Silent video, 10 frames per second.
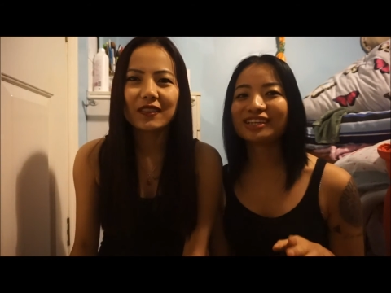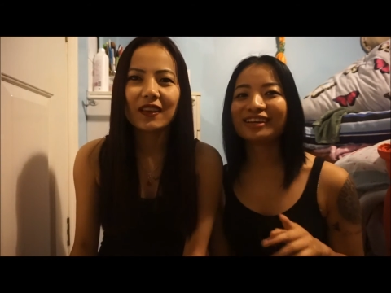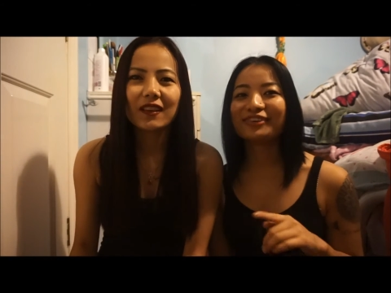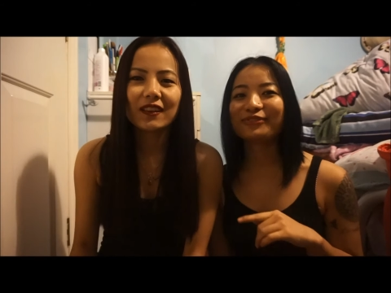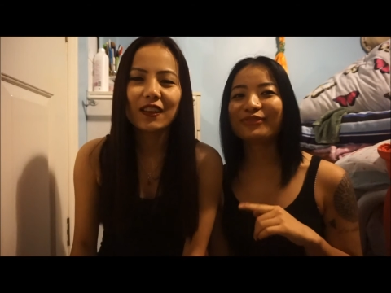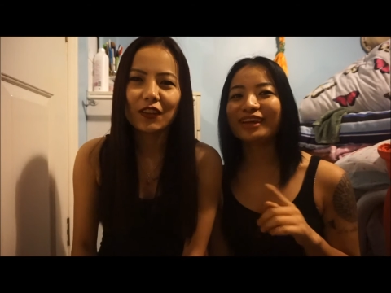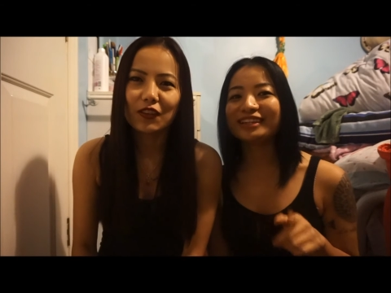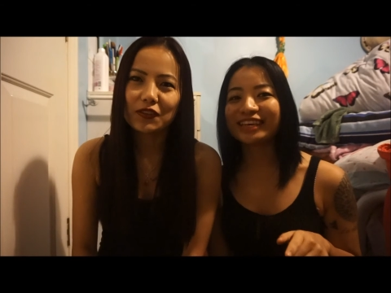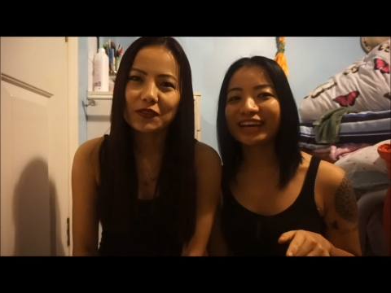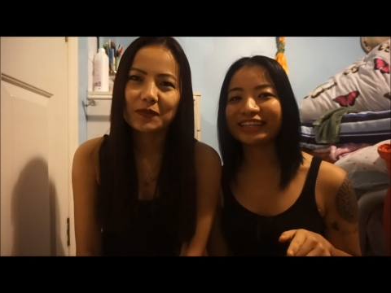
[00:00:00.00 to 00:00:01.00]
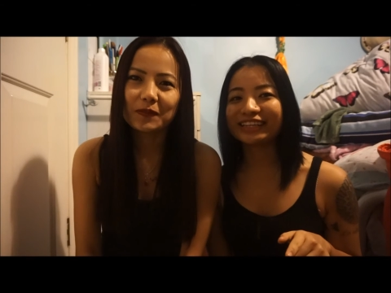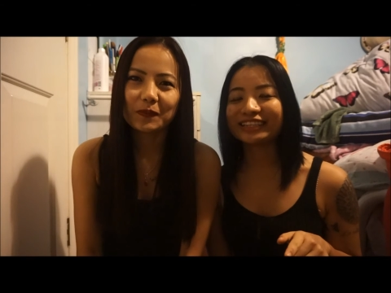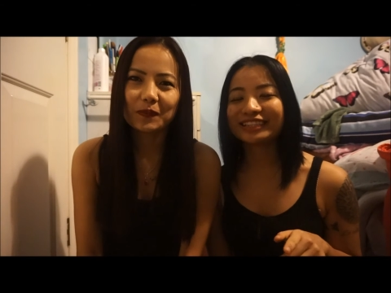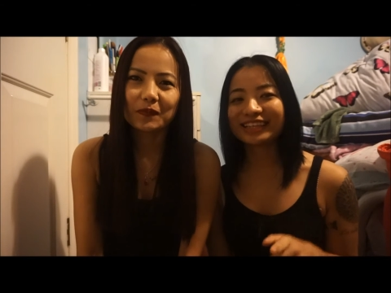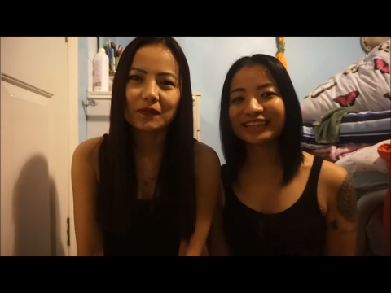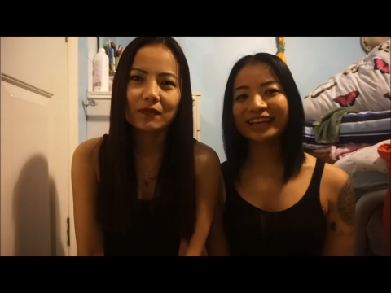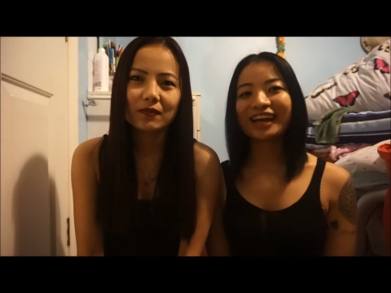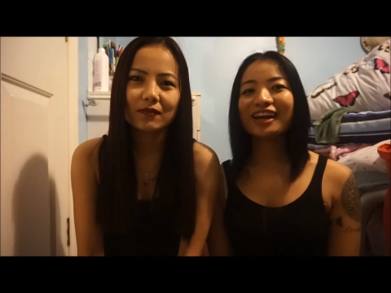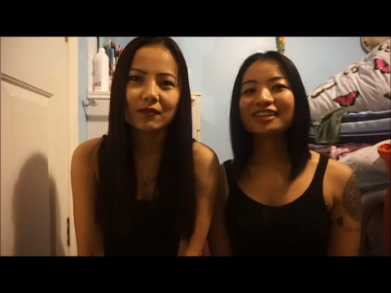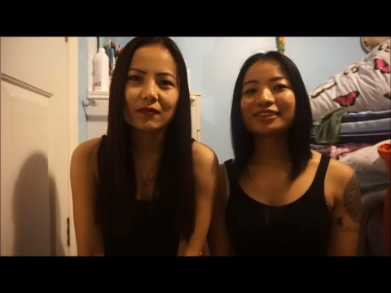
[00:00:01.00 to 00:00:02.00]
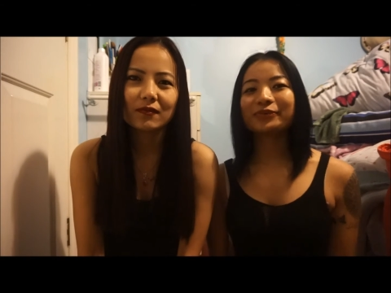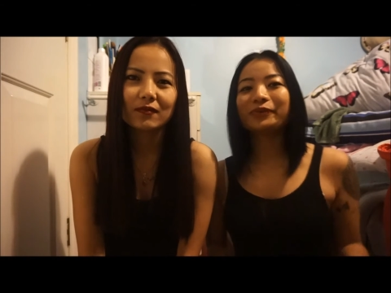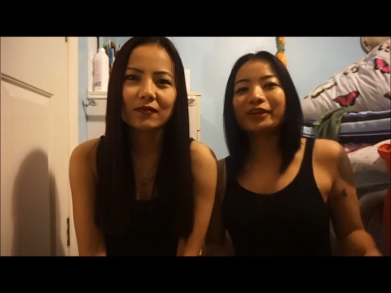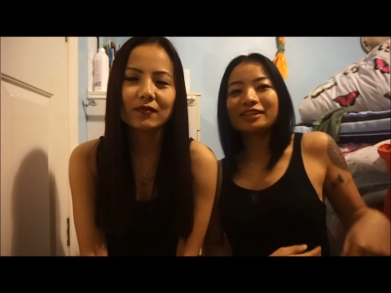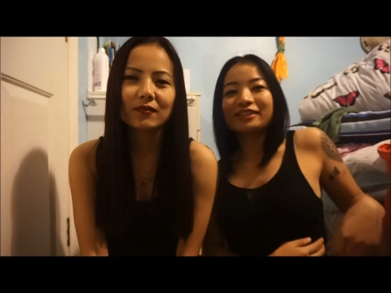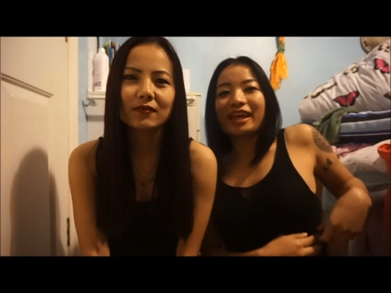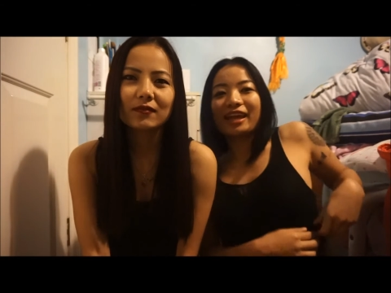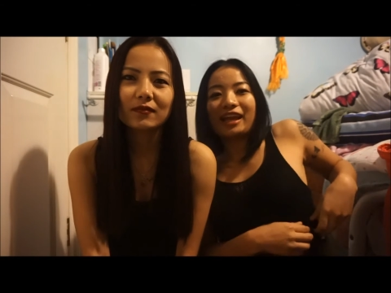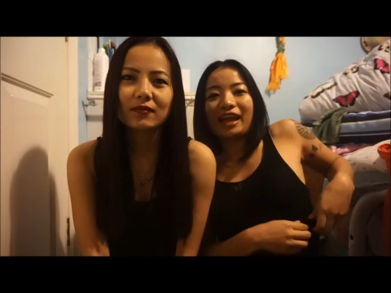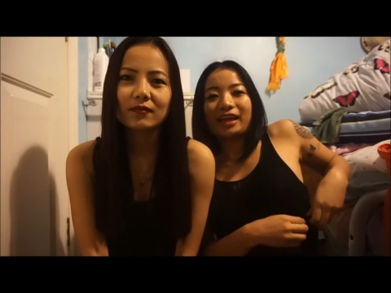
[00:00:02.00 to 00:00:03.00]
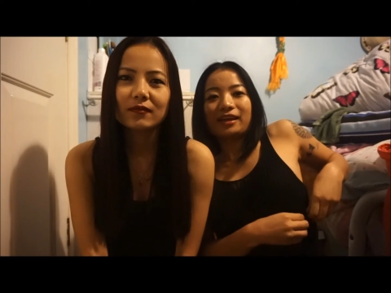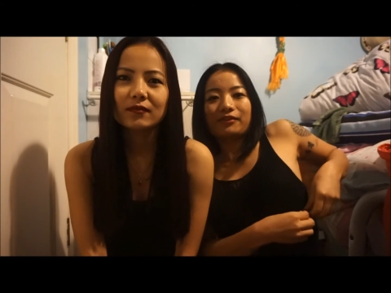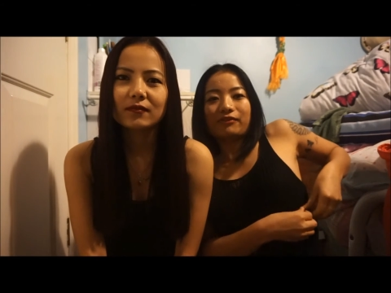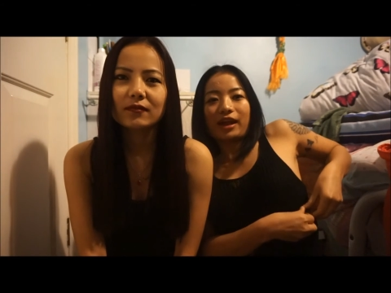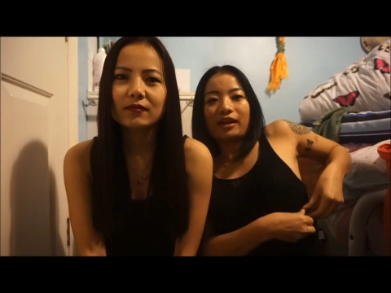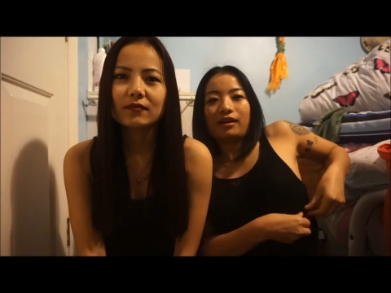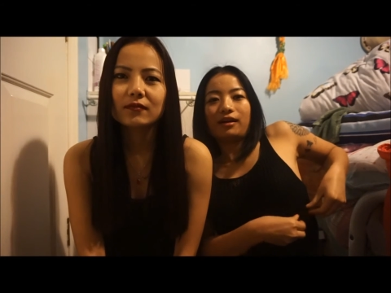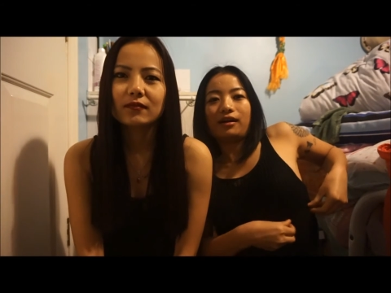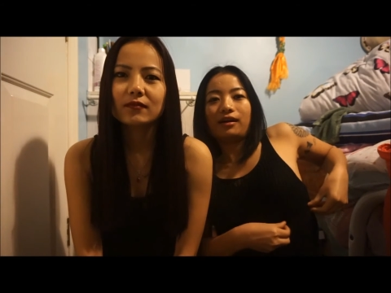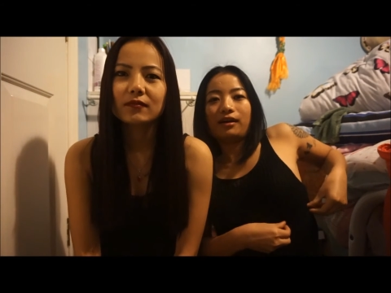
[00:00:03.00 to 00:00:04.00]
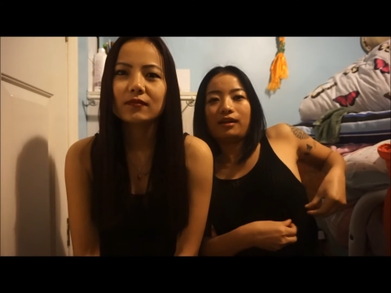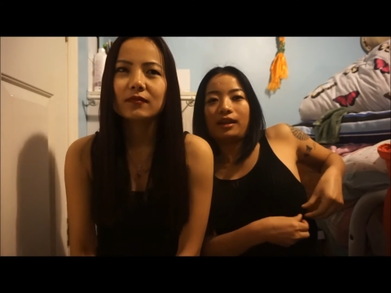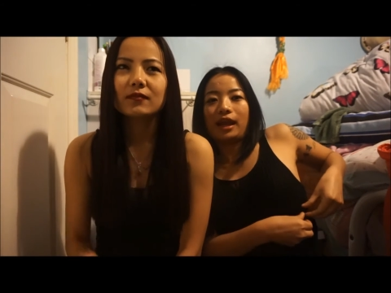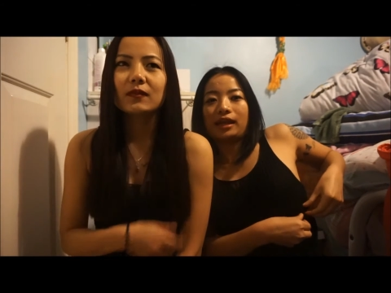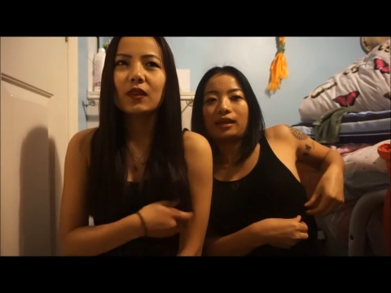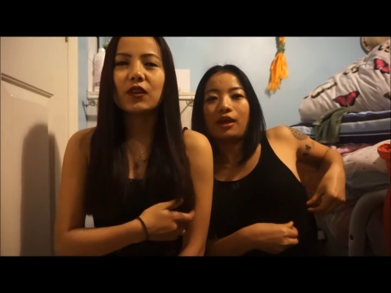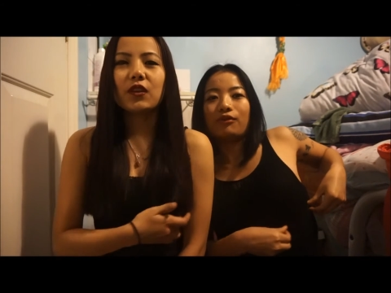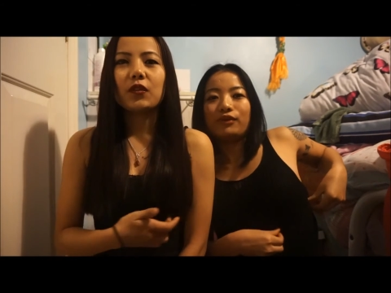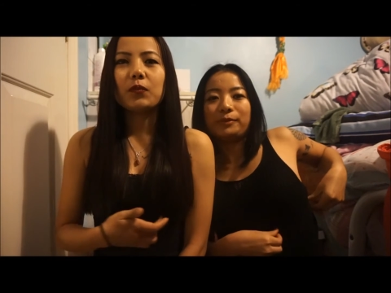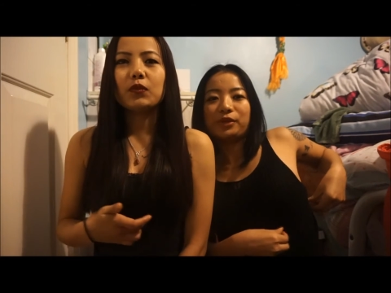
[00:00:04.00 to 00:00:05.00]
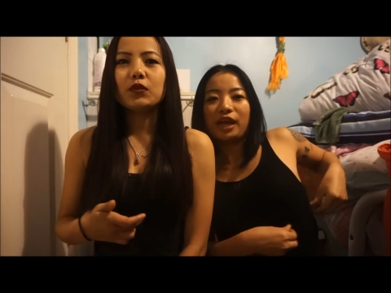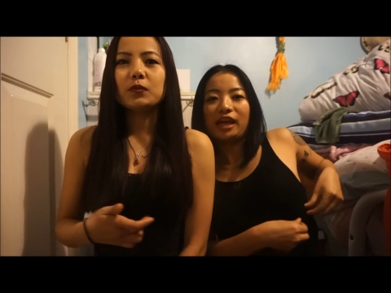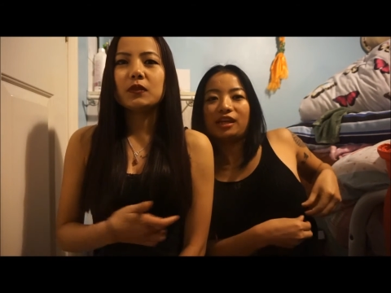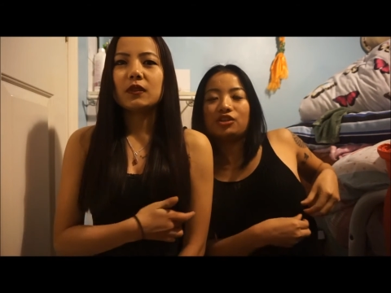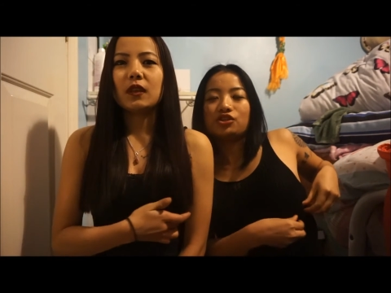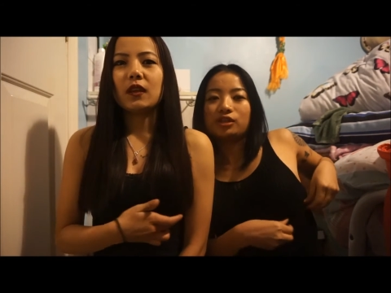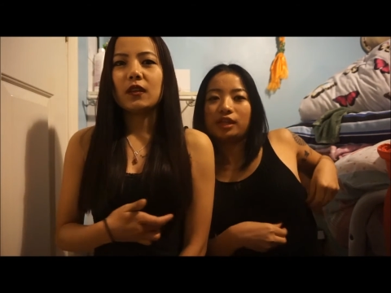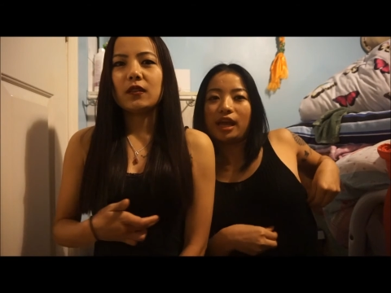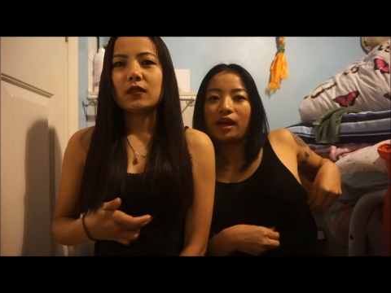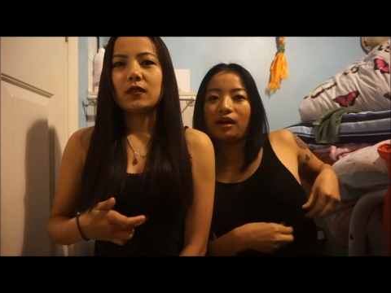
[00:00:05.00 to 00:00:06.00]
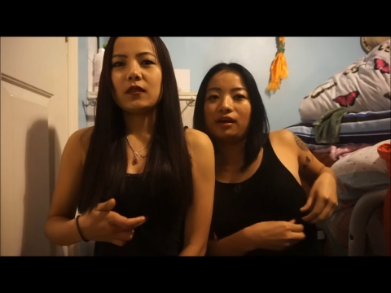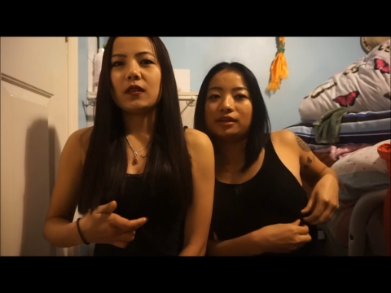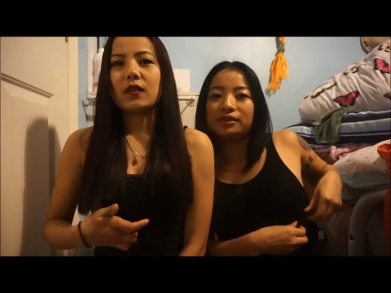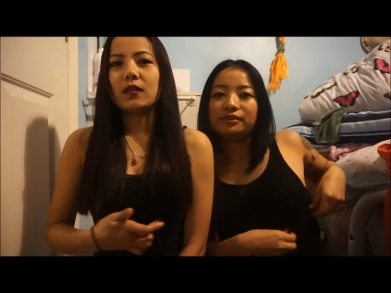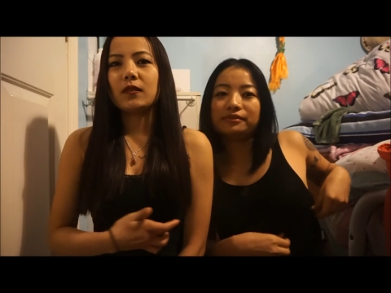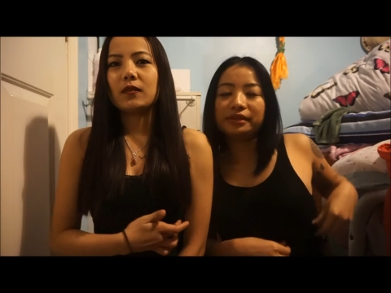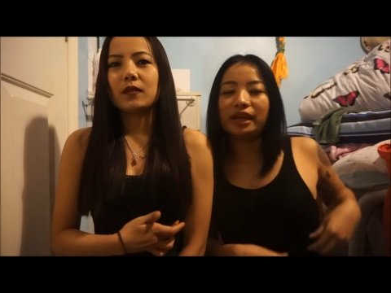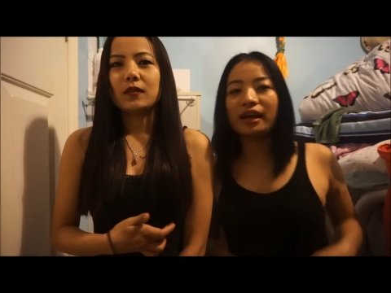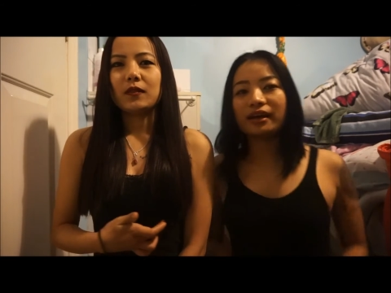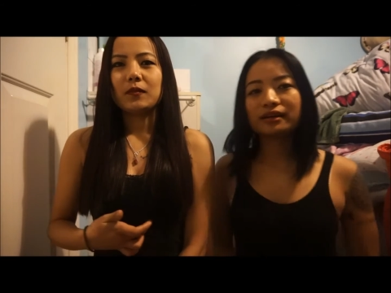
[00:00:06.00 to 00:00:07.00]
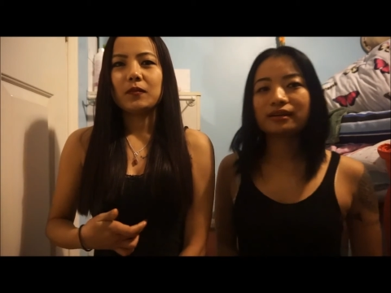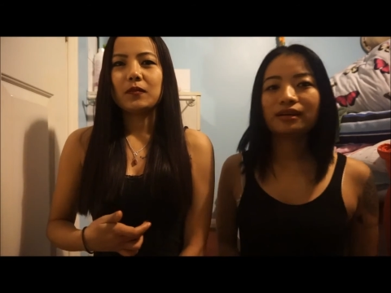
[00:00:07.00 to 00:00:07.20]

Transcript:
Speaker 1: Yeah. Italian, I think. So we wanted to get it like right like in under our rib booth, cage. Yeah. yeah, under yeah.